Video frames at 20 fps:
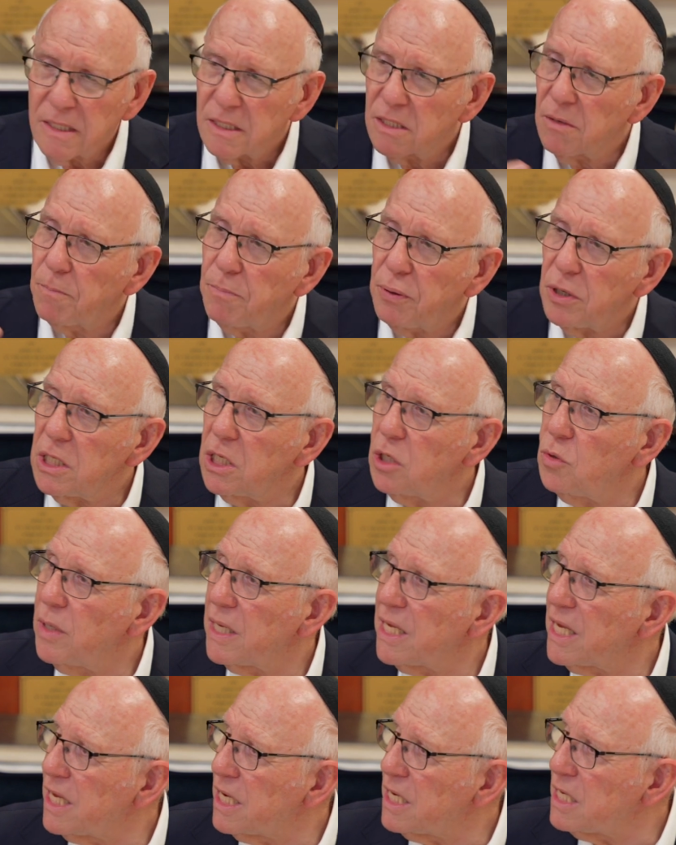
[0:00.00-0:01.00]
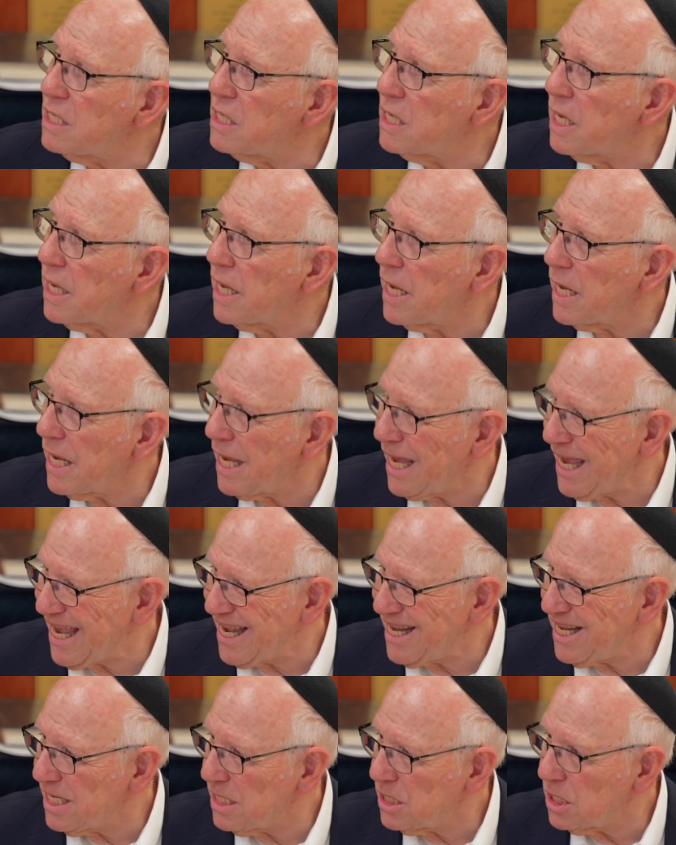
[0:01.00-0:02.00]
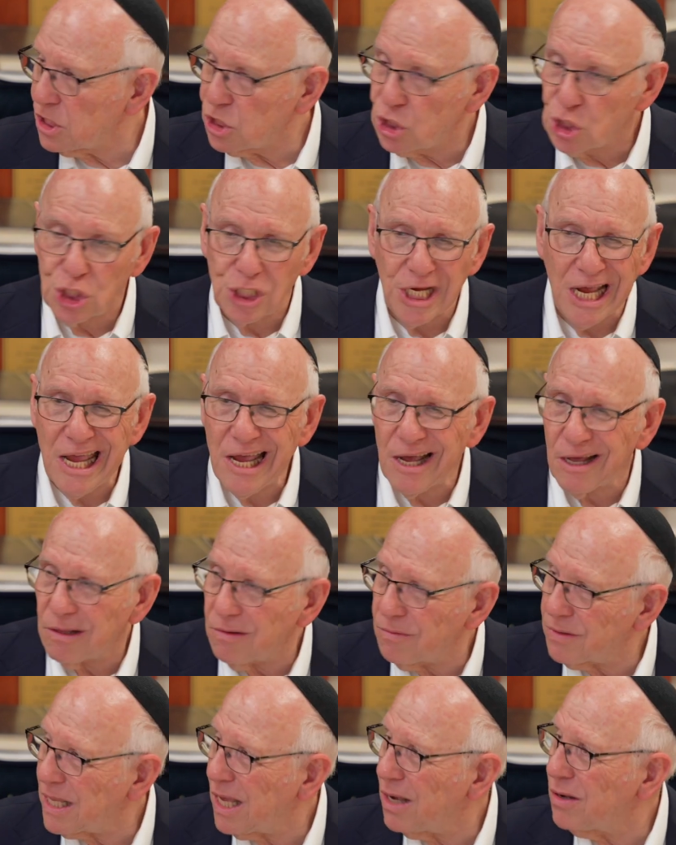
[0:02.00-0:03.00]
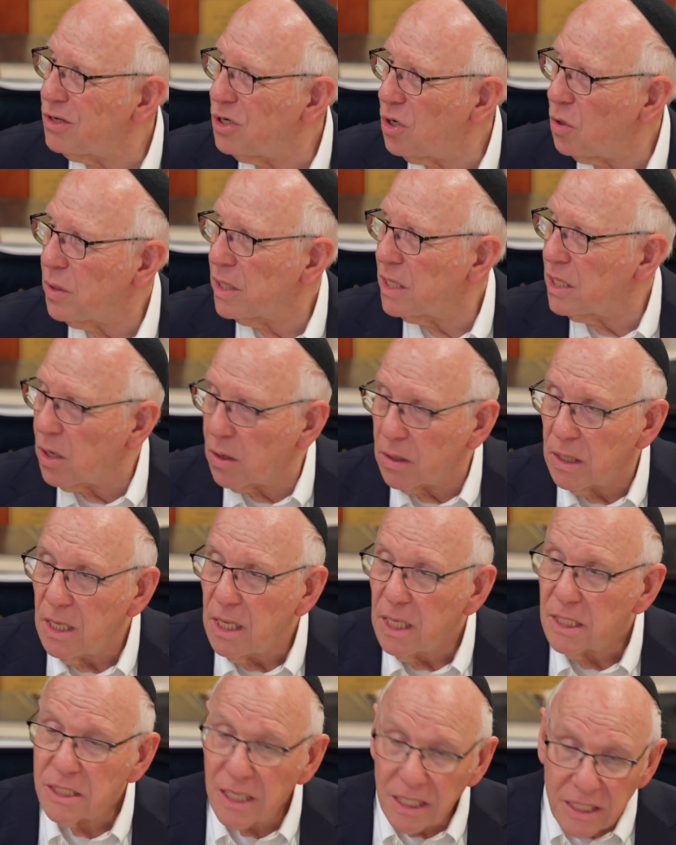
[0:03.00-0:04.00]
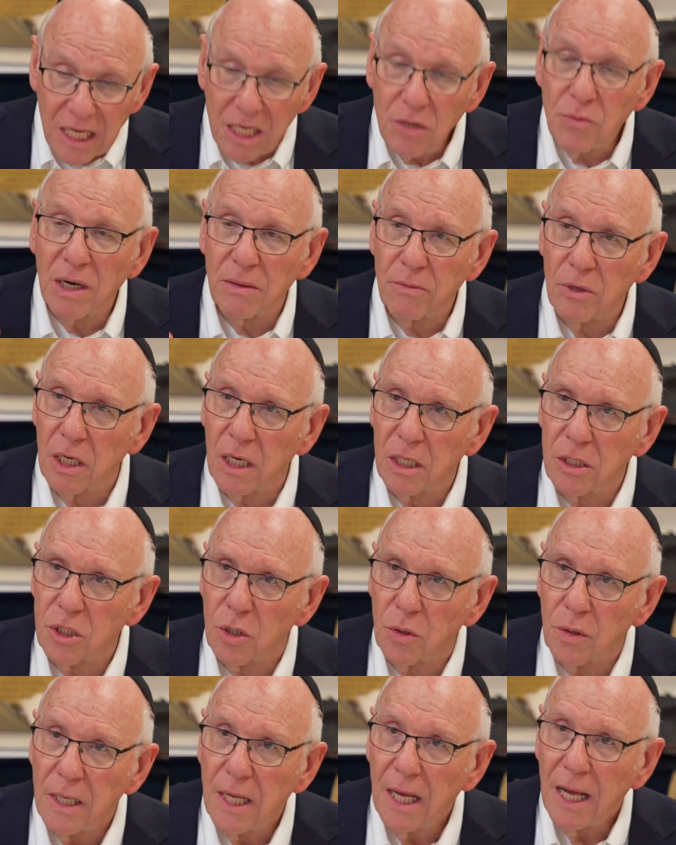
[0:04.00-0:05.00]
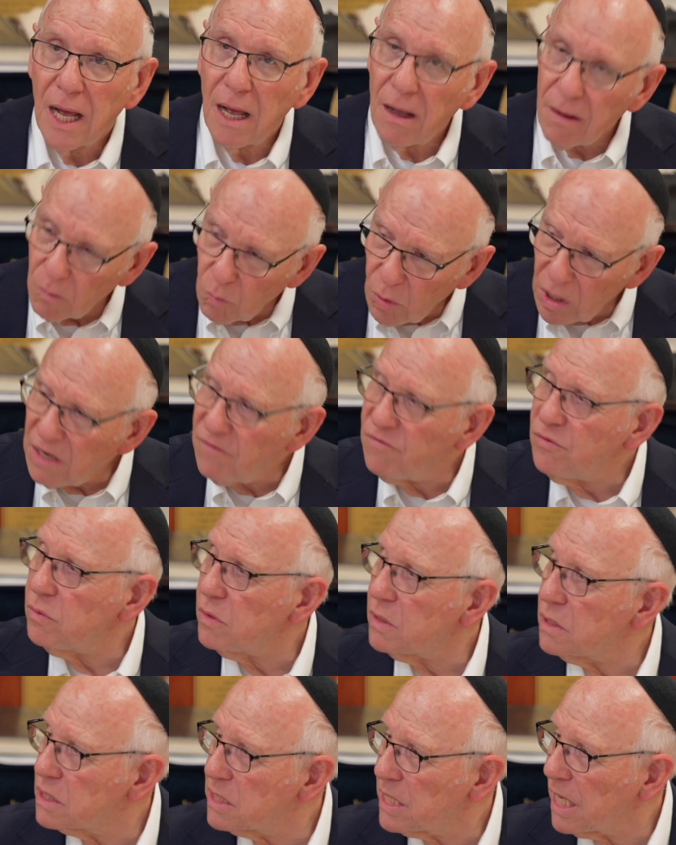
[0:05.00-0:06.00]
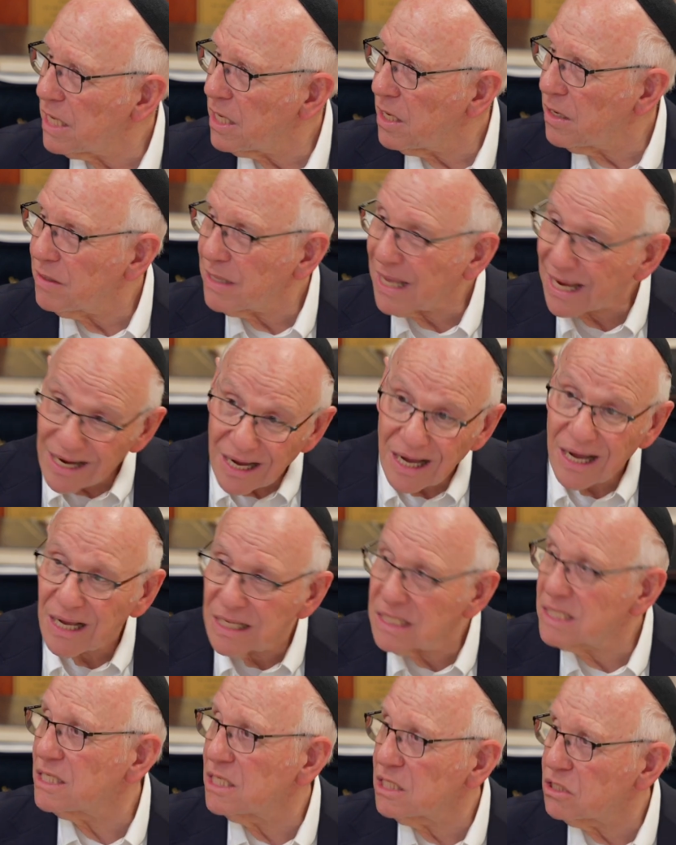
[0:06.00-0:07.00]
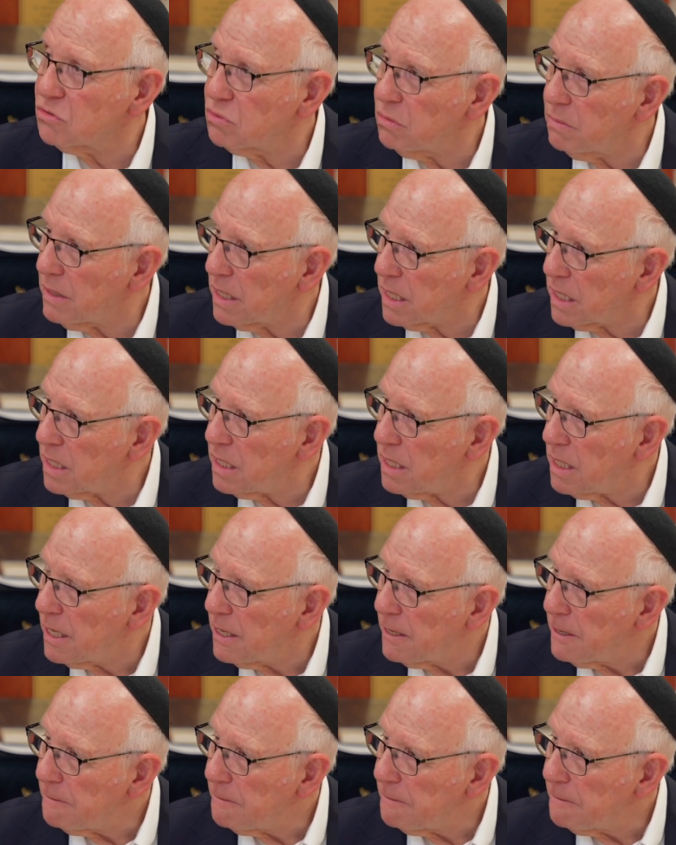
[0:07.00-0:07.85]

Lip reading: to put you in jail without knowing, So I tell you what I'm going to do. One of you will stay here like a hostage for me.